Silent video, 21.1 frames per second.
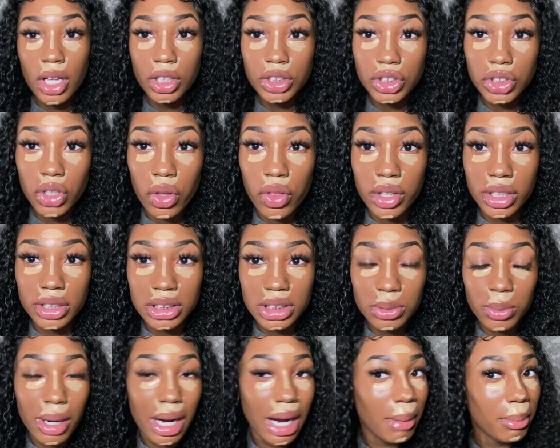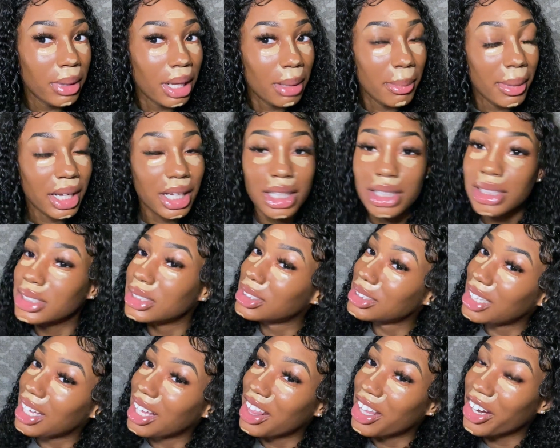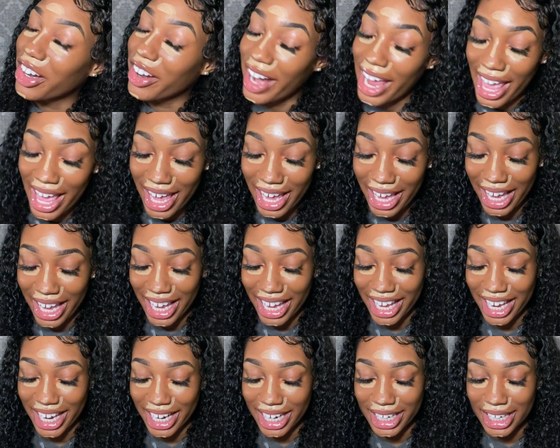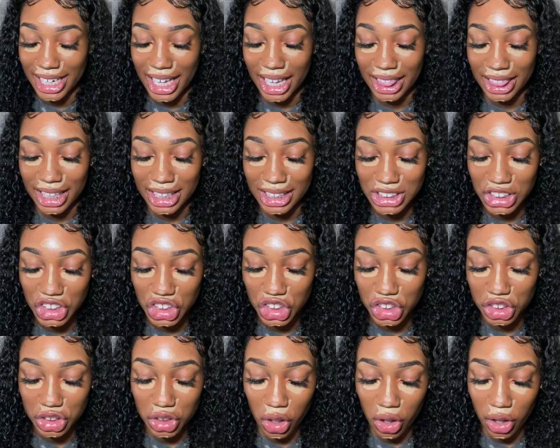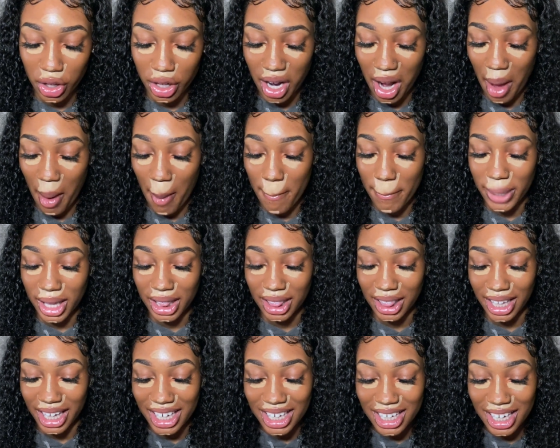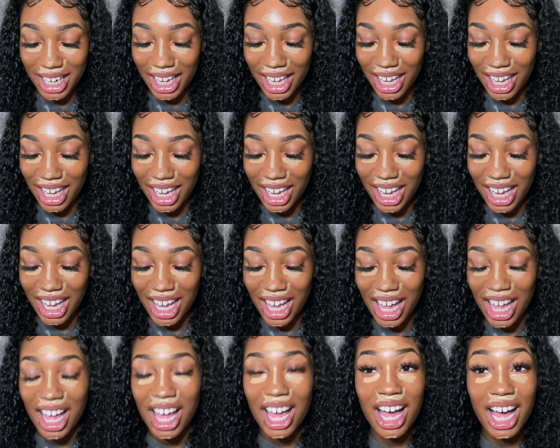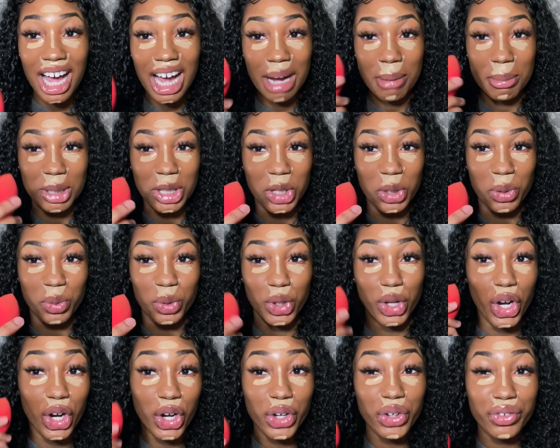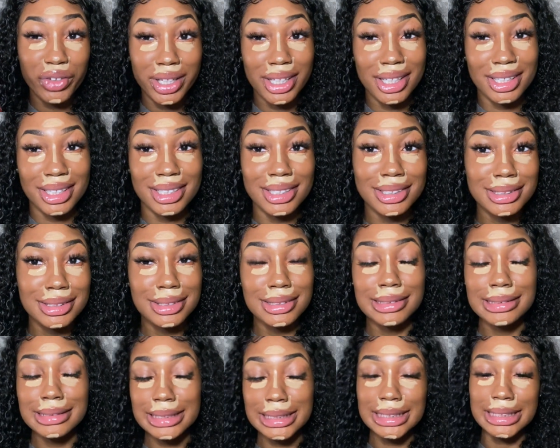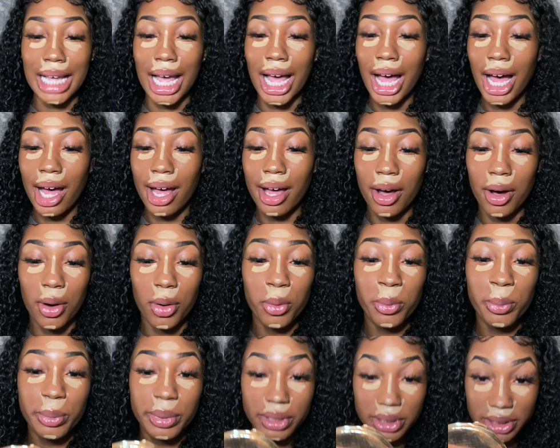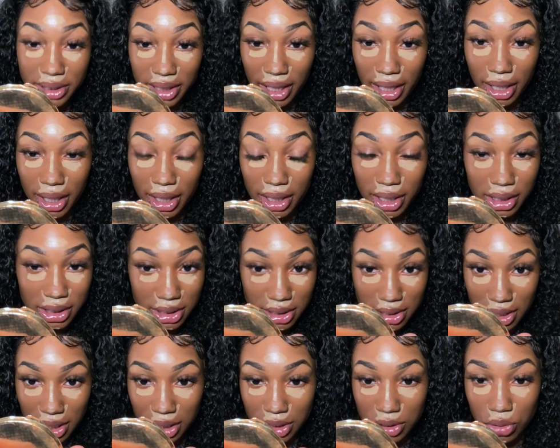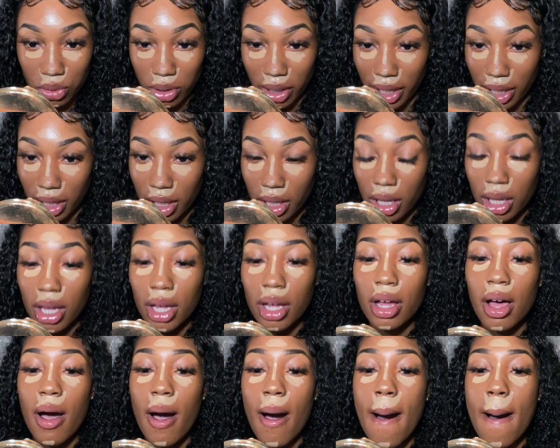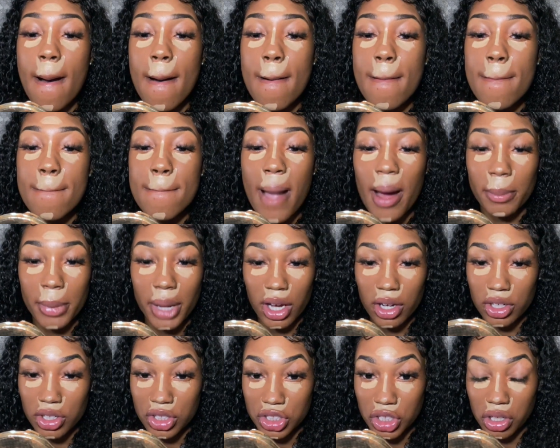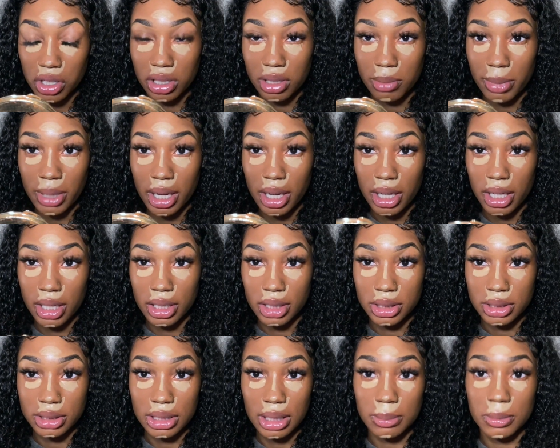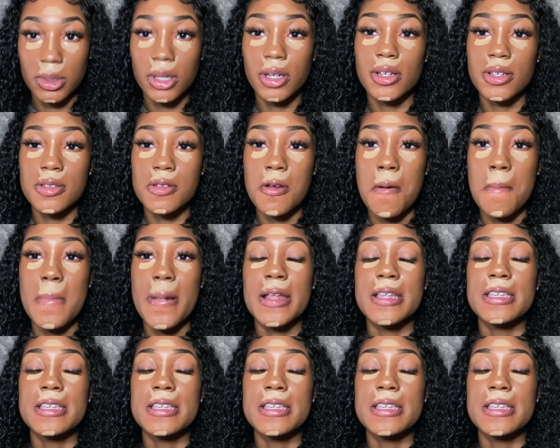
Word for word: so this is where I apply my concealer at, and let's start blending. I'm a little nervous. I hope that it's not too late. um I'm not gonna start under my eyes. I'm gonna start on my